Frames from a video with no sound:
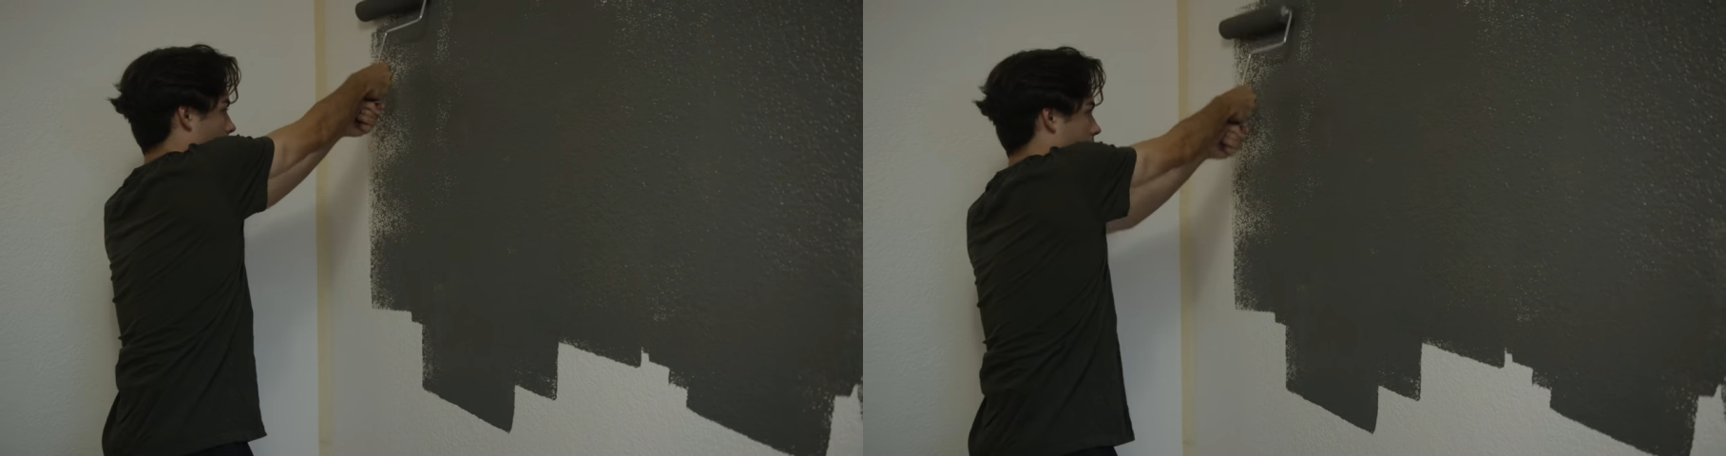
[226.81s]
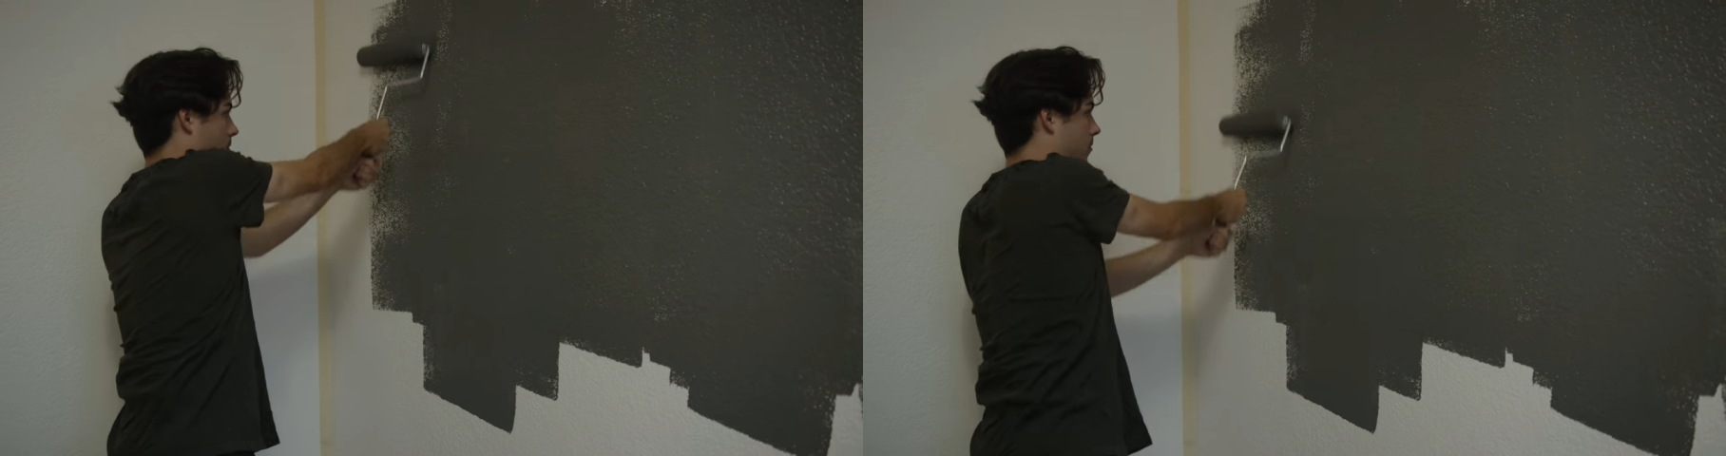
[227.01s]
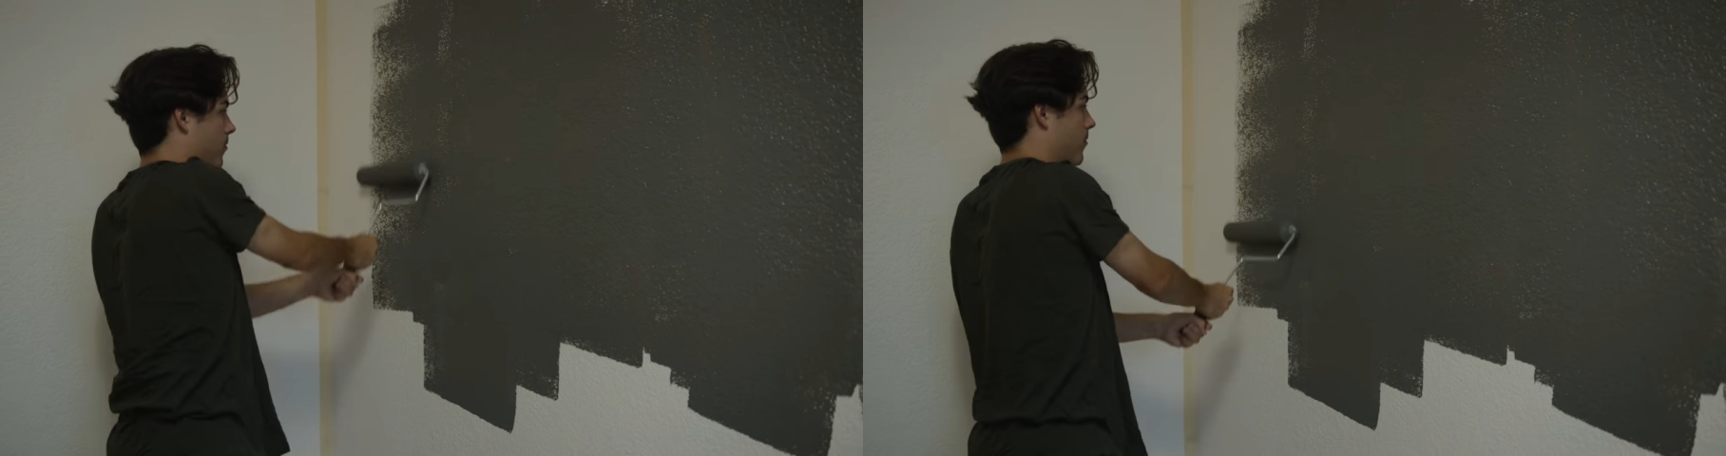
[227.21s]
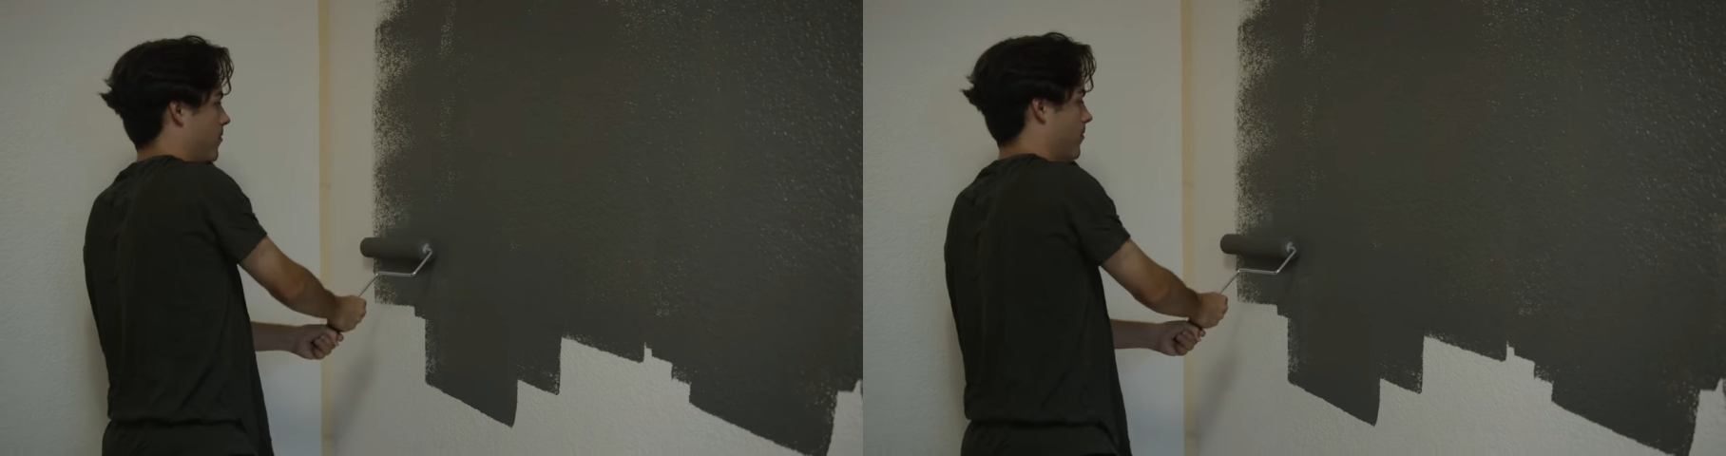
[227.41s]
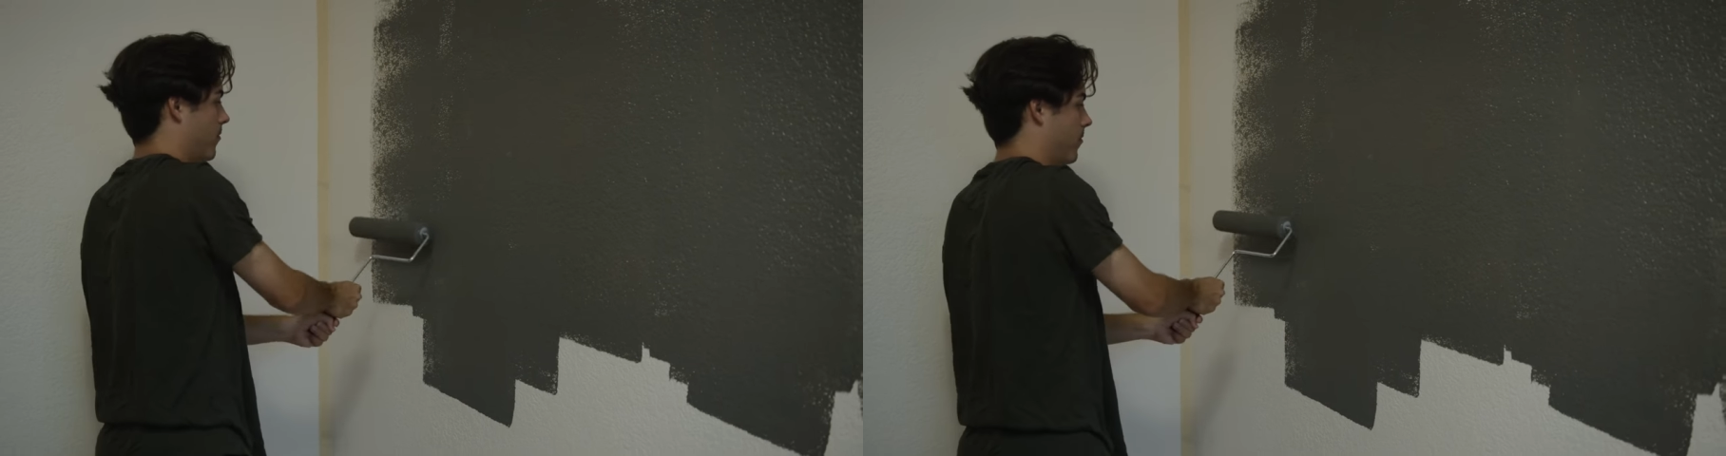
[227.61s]
look for one
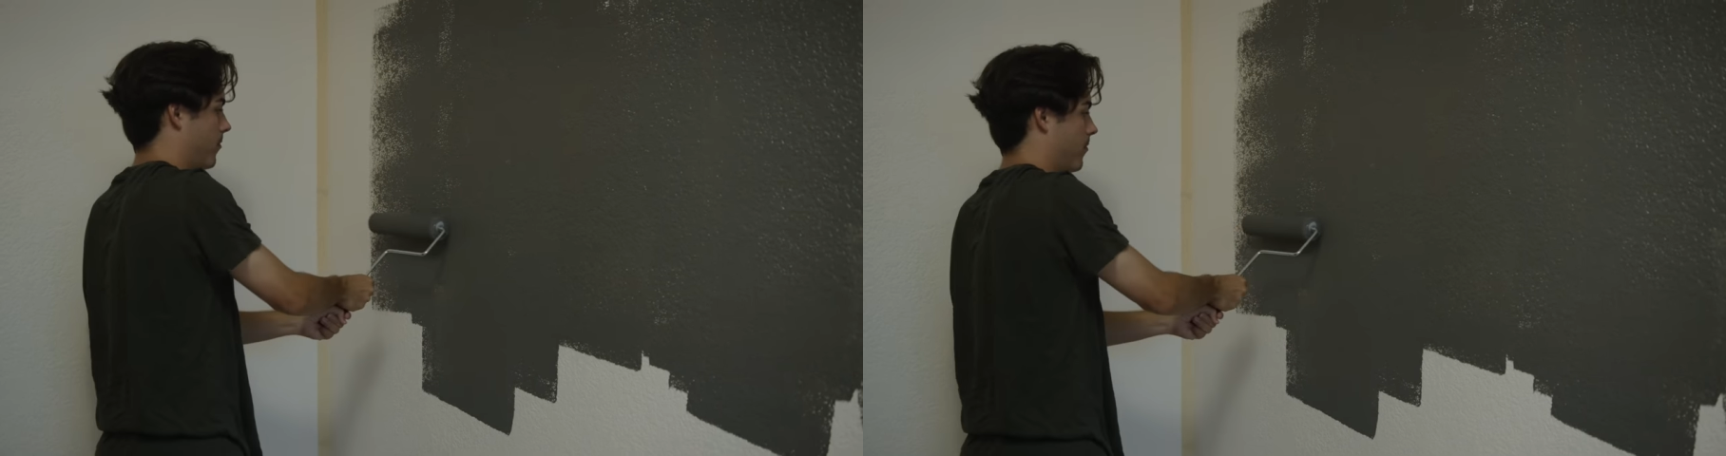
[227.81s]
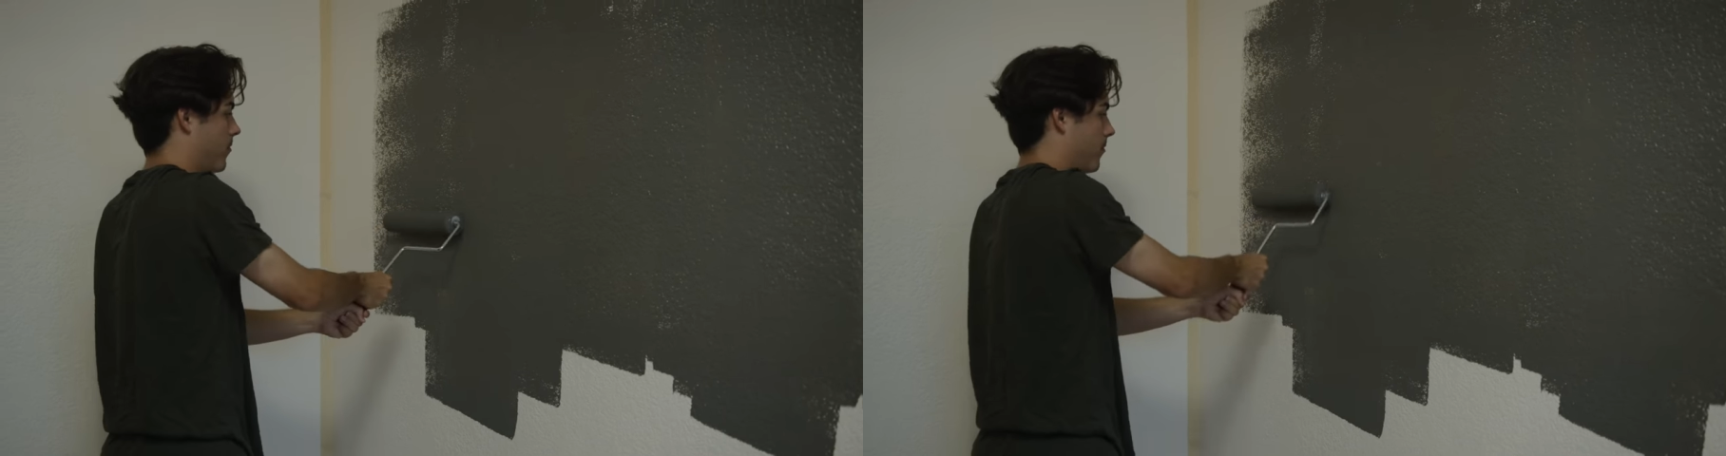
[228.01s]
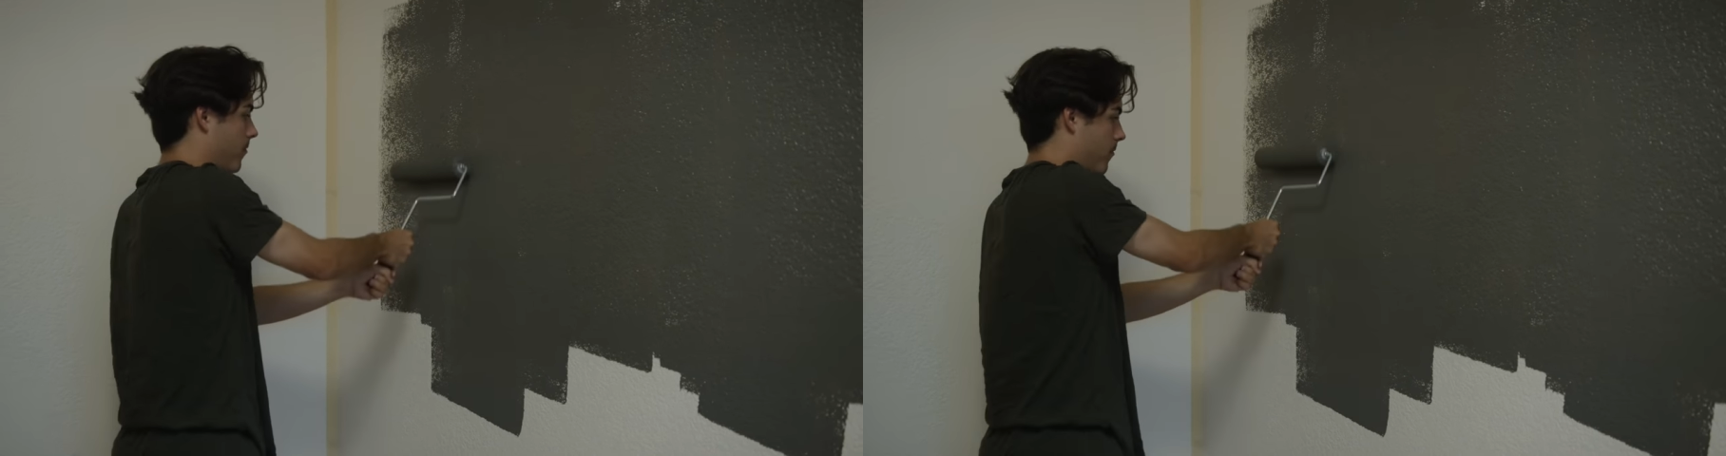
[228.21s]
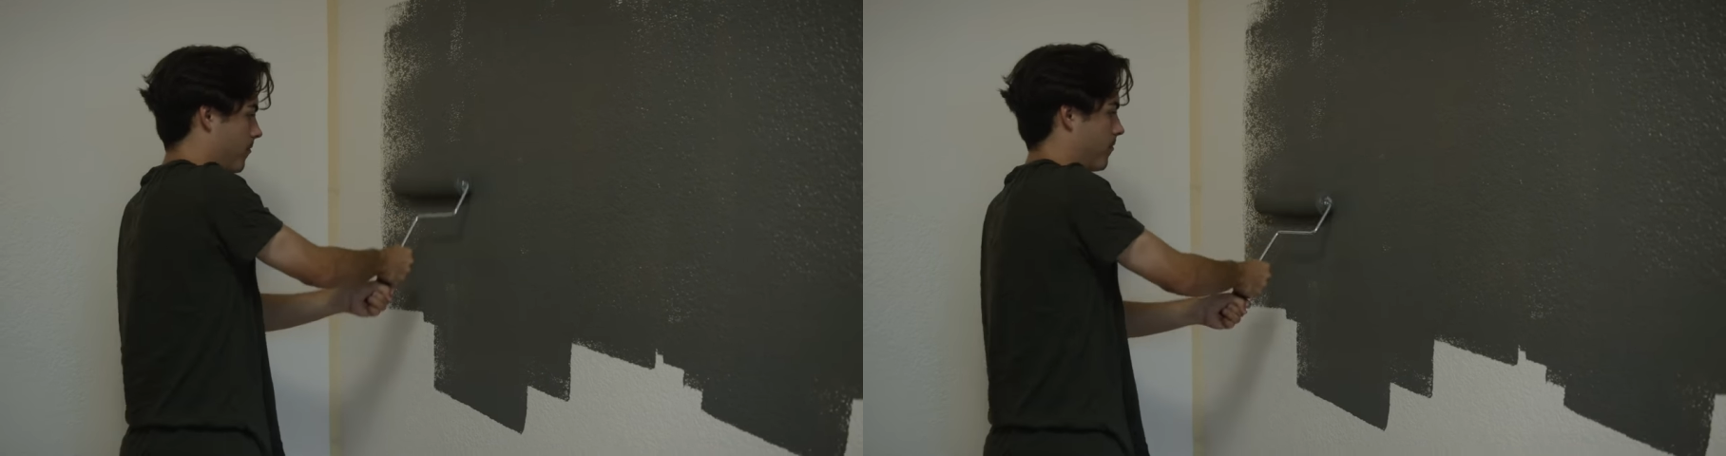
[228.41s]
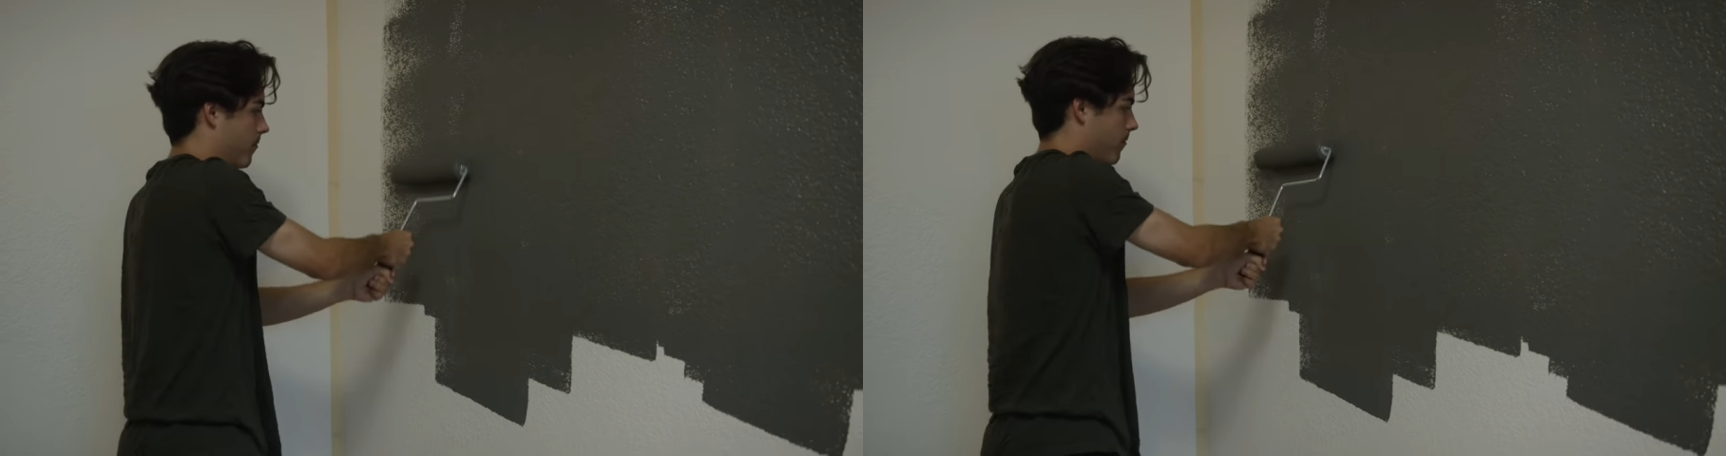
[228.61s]
wall and just roll with
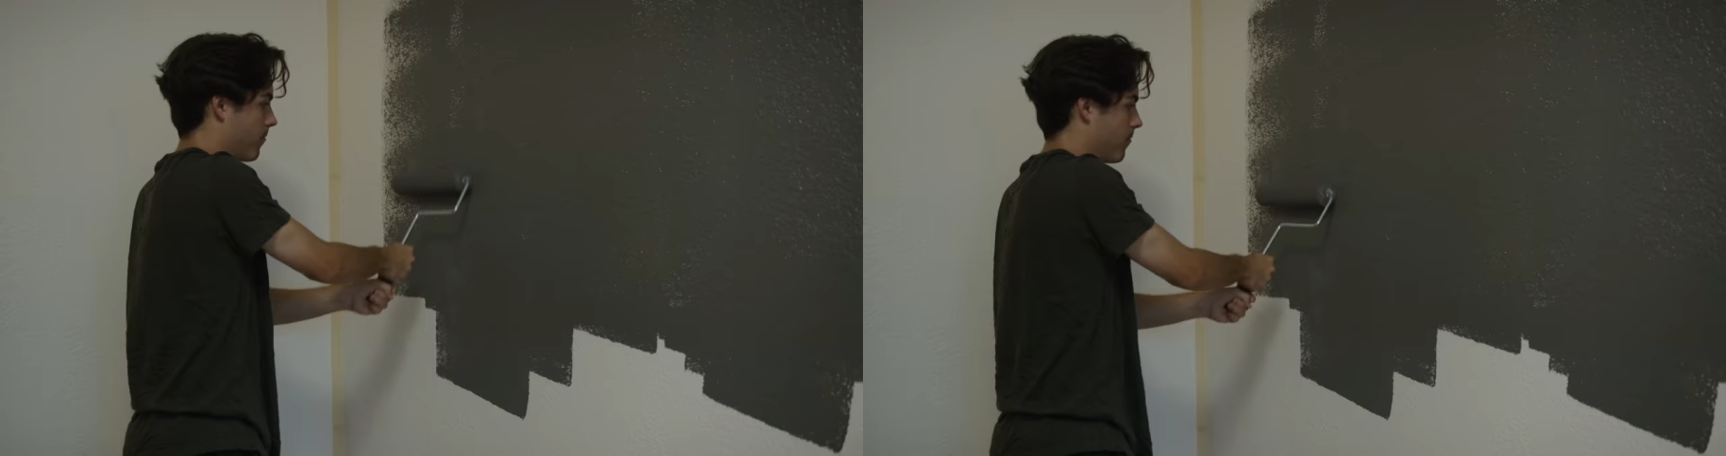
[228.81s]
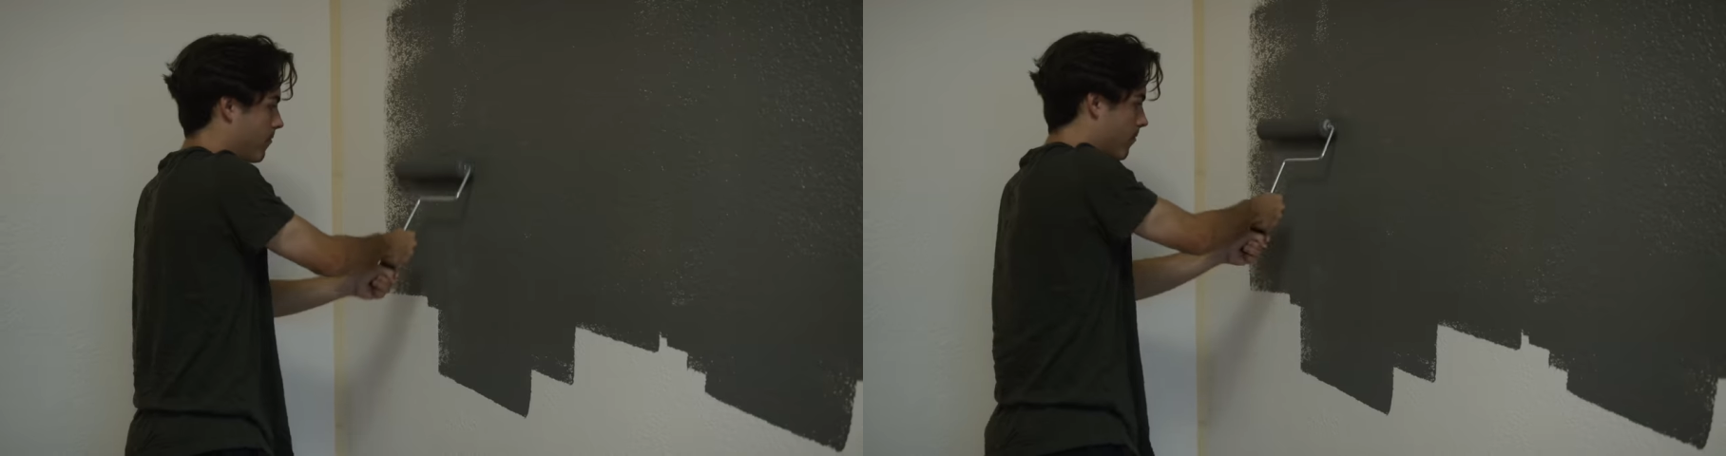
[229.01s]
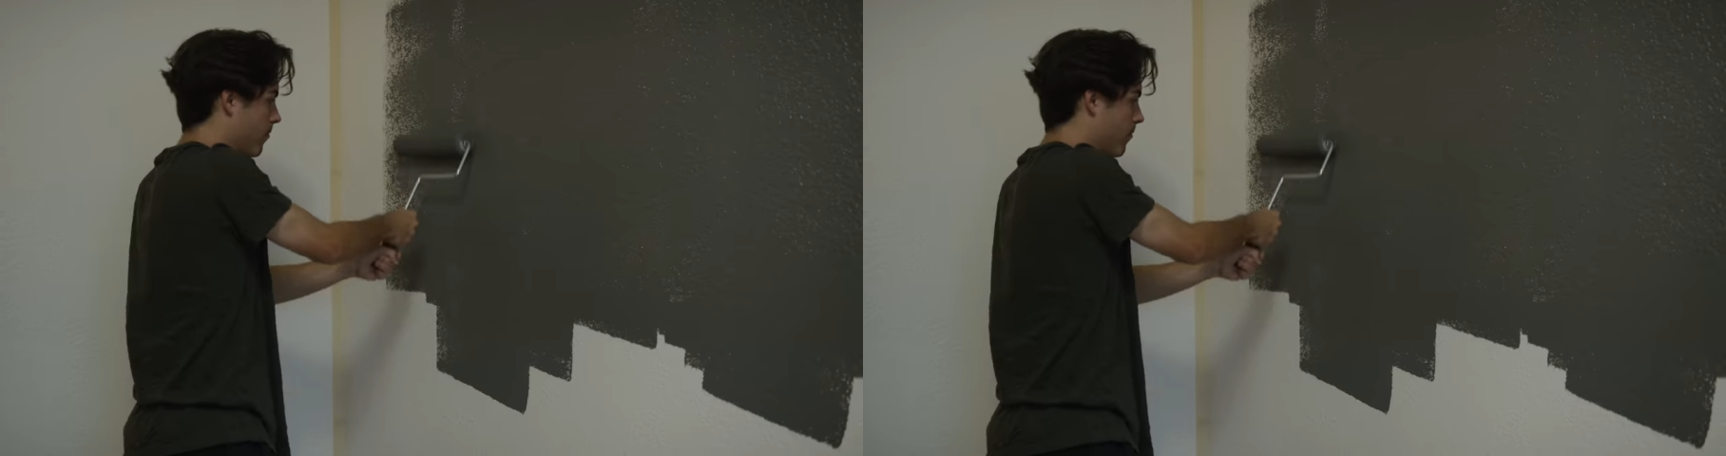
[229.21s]
it, and the rest of